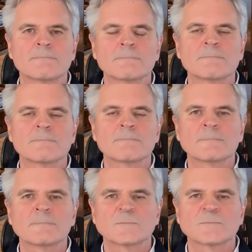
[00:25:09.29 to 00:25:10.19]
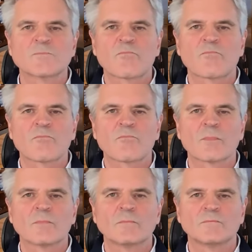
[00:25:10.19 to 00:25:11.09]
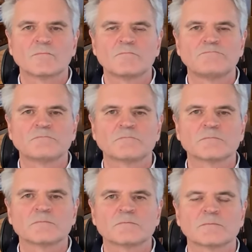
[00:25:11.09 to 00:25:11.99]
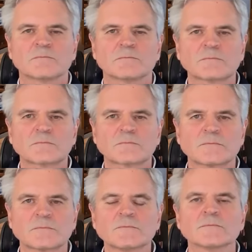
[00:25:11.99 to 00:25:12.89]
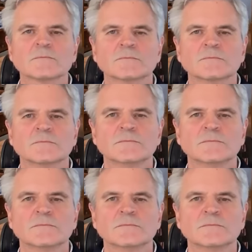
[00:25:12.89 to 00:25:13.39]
(silent)